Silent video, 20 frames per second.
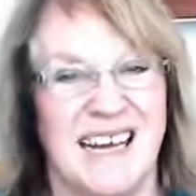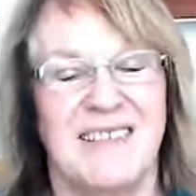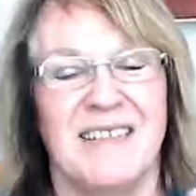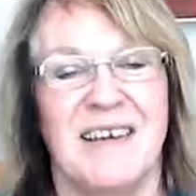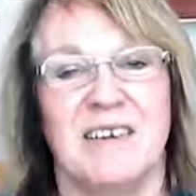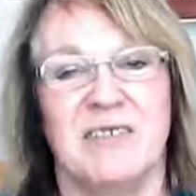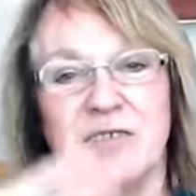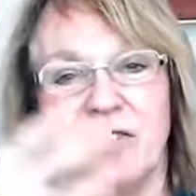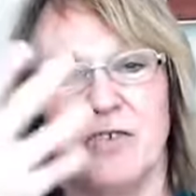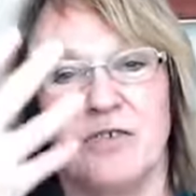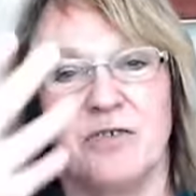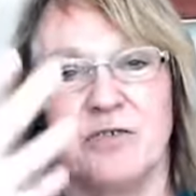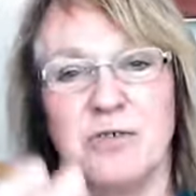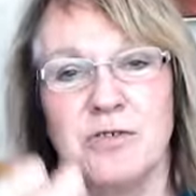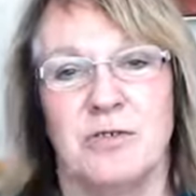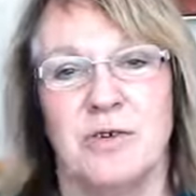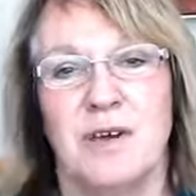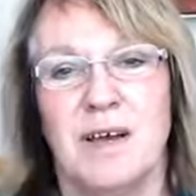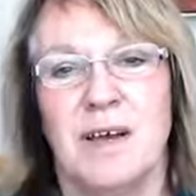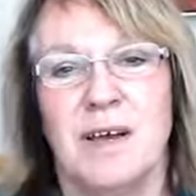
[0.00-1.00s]
And that's just
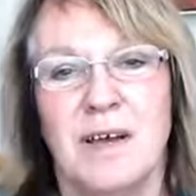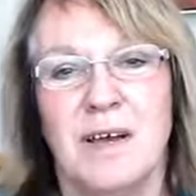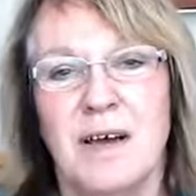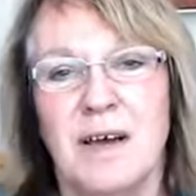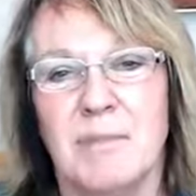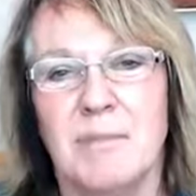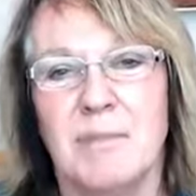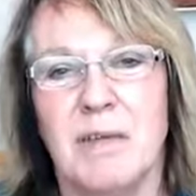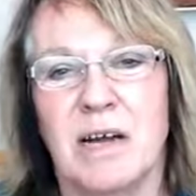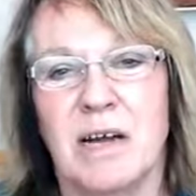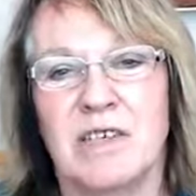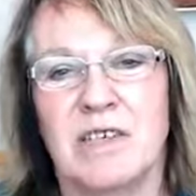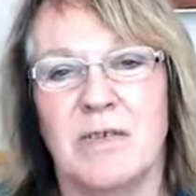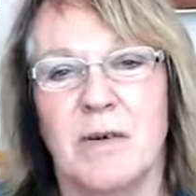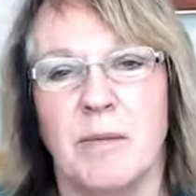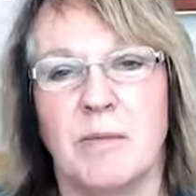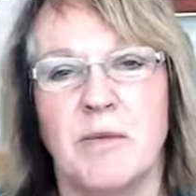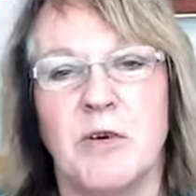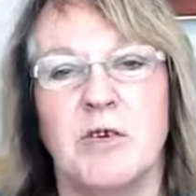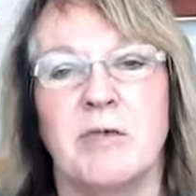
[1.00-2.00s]
too much of
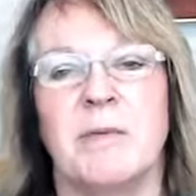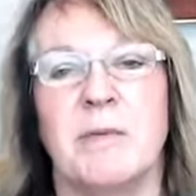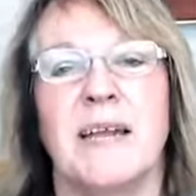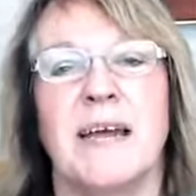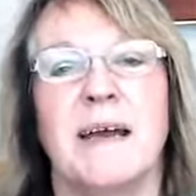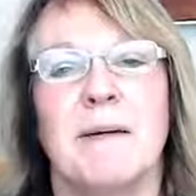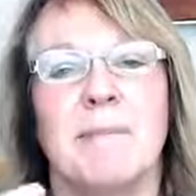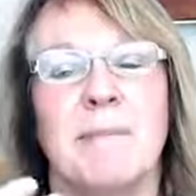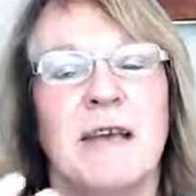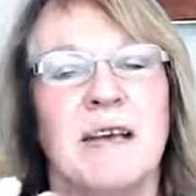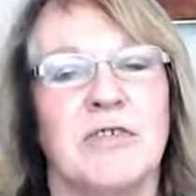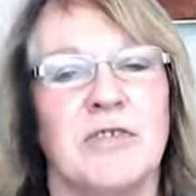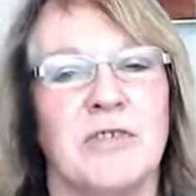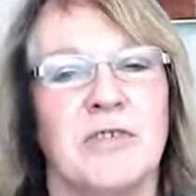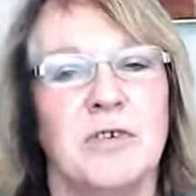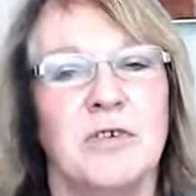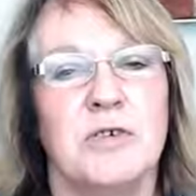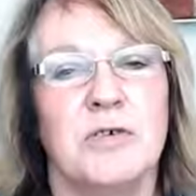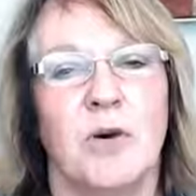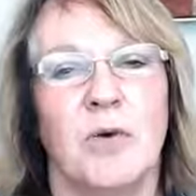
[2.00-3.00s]
a movement. It makes
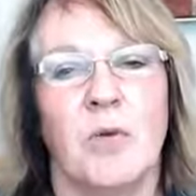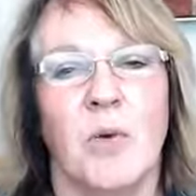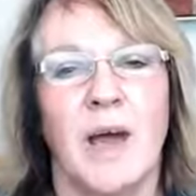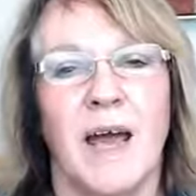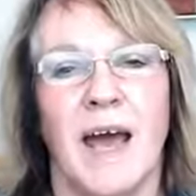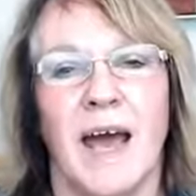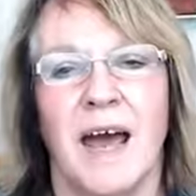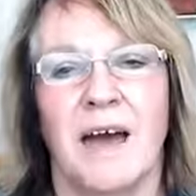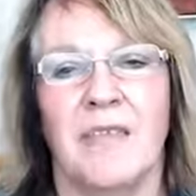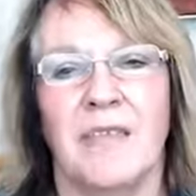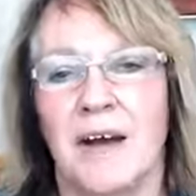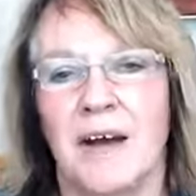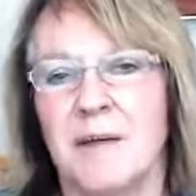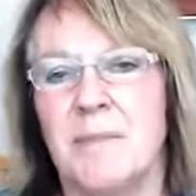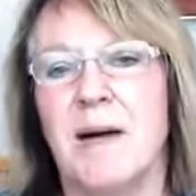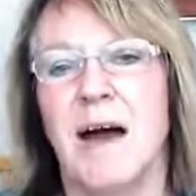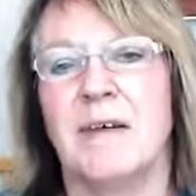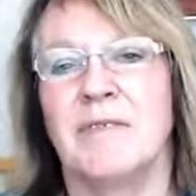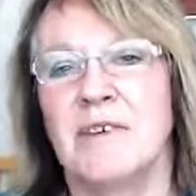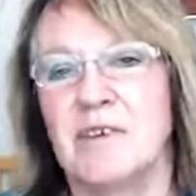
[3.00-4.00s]
you aware that I'm
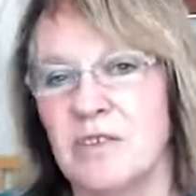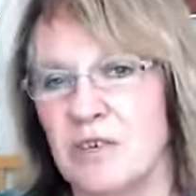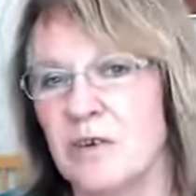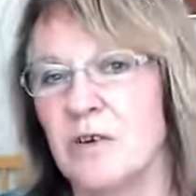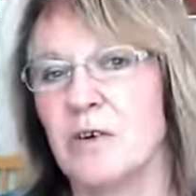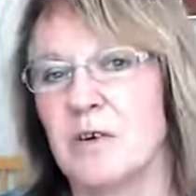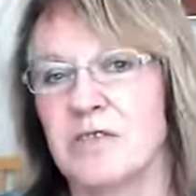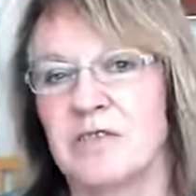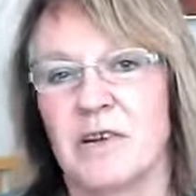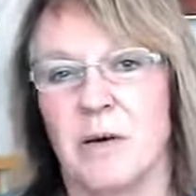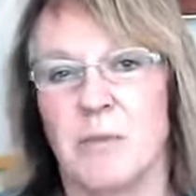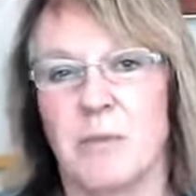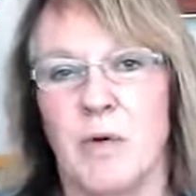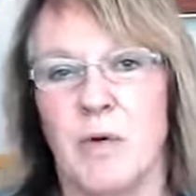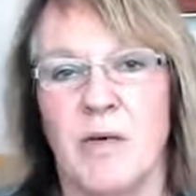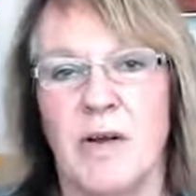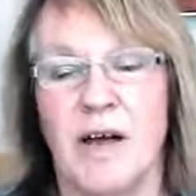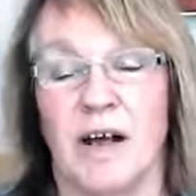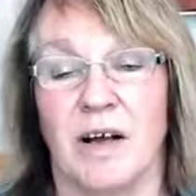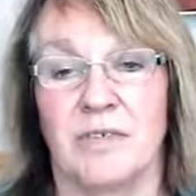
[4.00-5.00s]
having to look
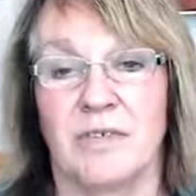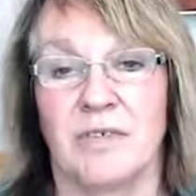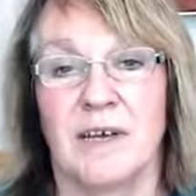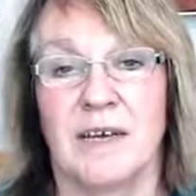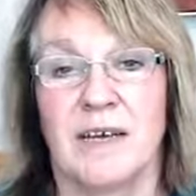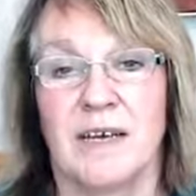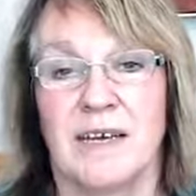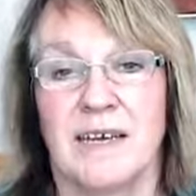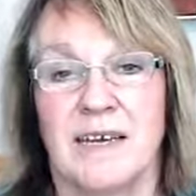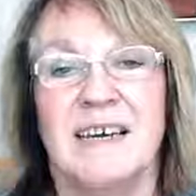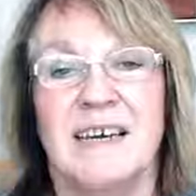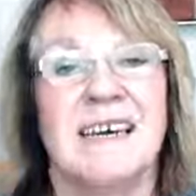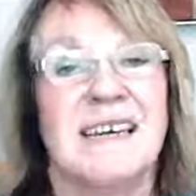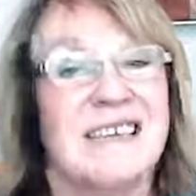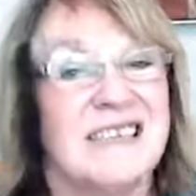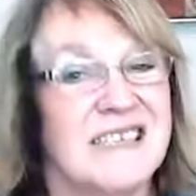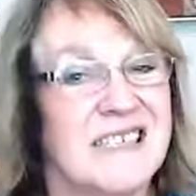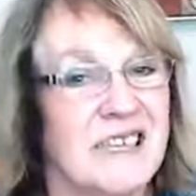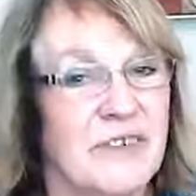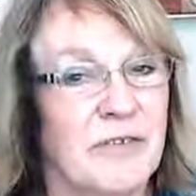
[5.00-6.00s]
somewhere else.
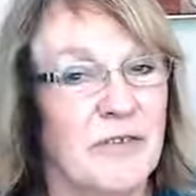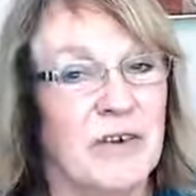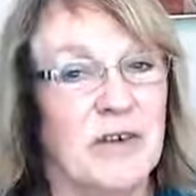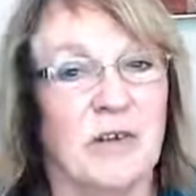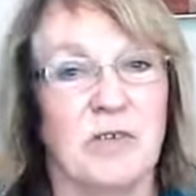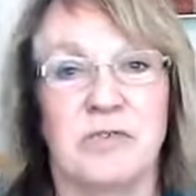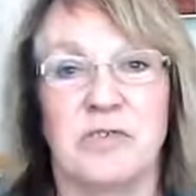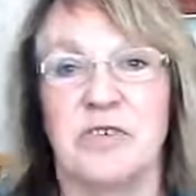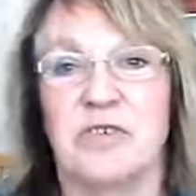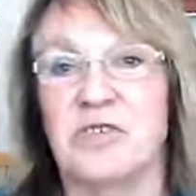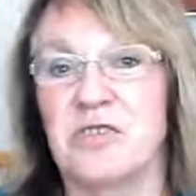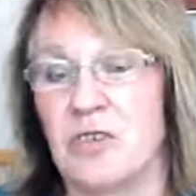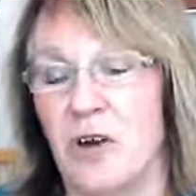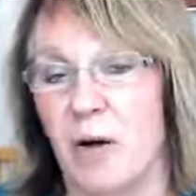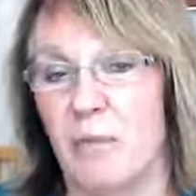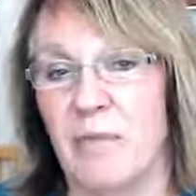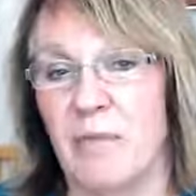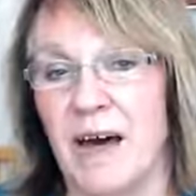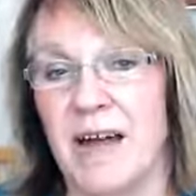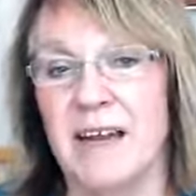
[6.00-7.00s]
Difficult to
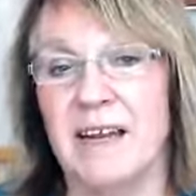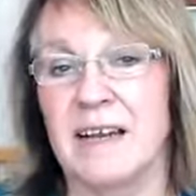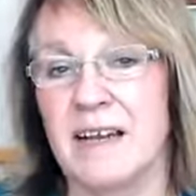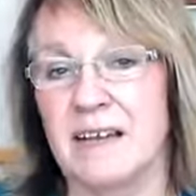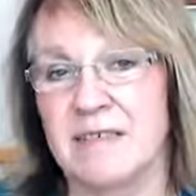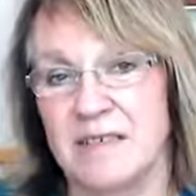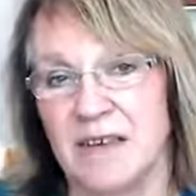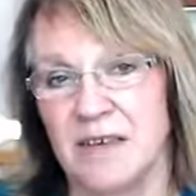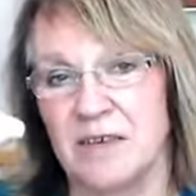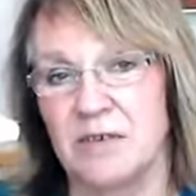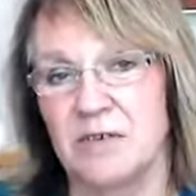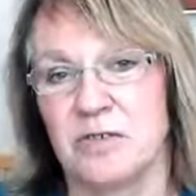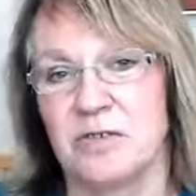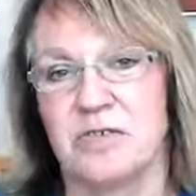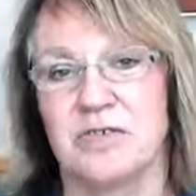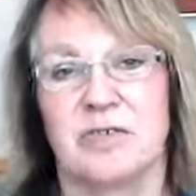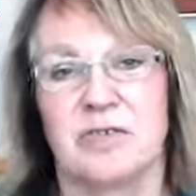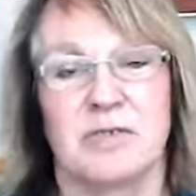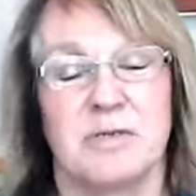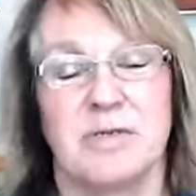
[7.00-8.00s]
stop that unless I
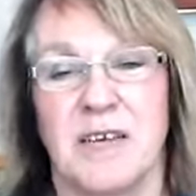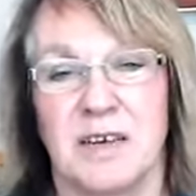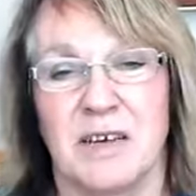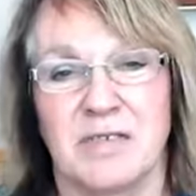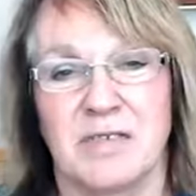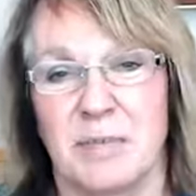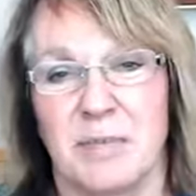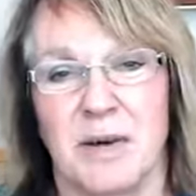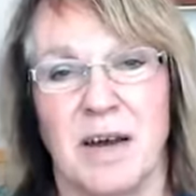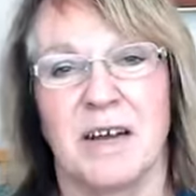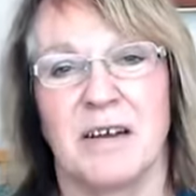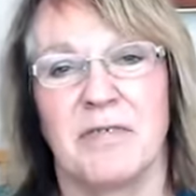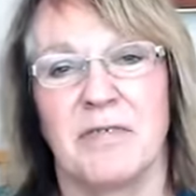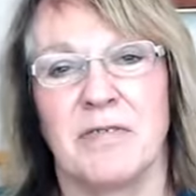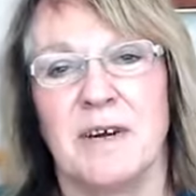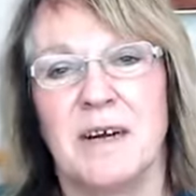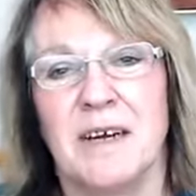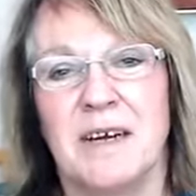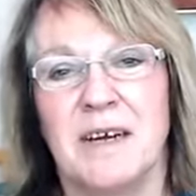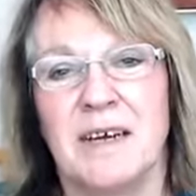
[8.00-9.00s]
use, you know, some kind
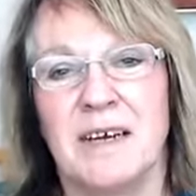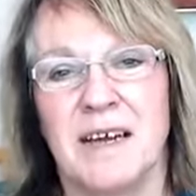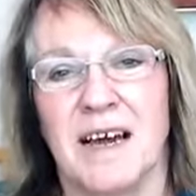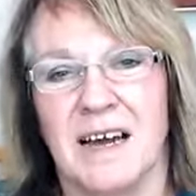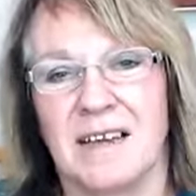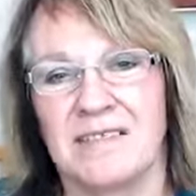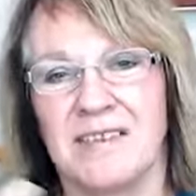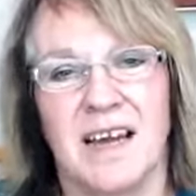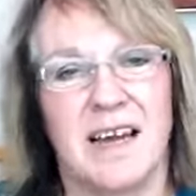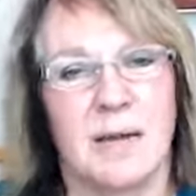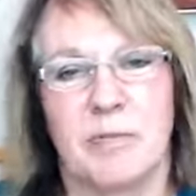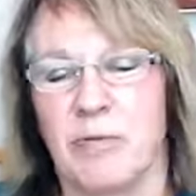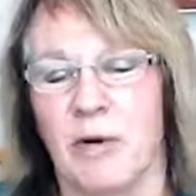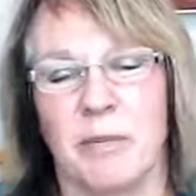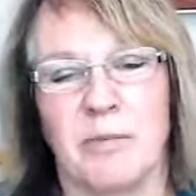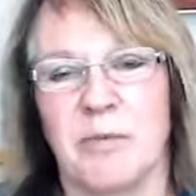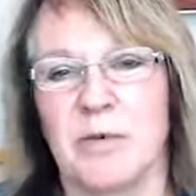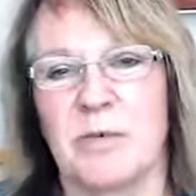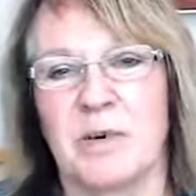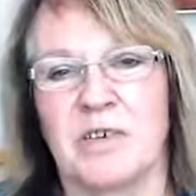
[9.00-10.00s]
of
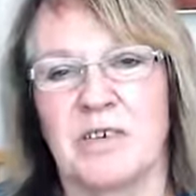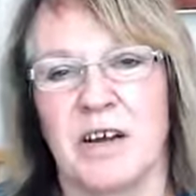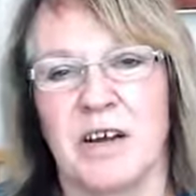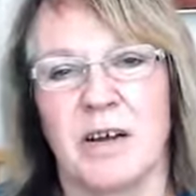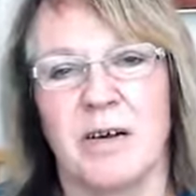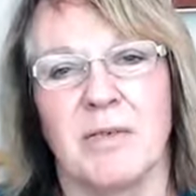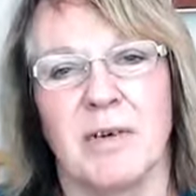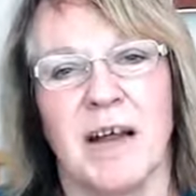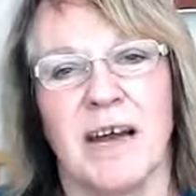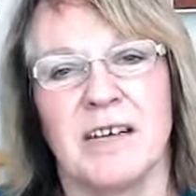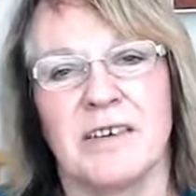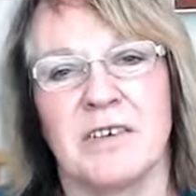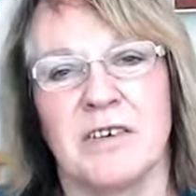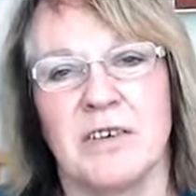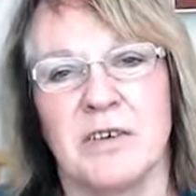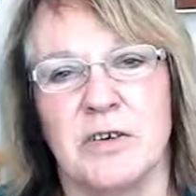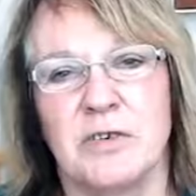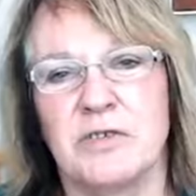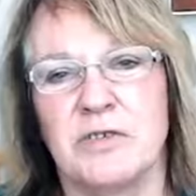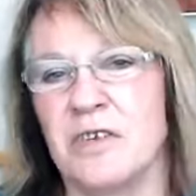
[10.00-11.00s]
teleprompter, which I don't like
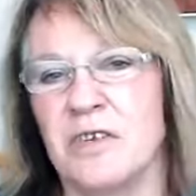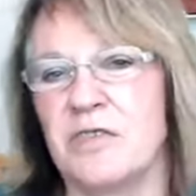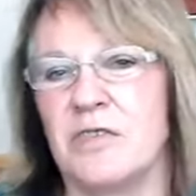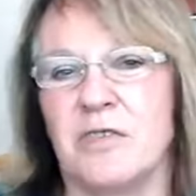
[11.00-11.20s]
to use.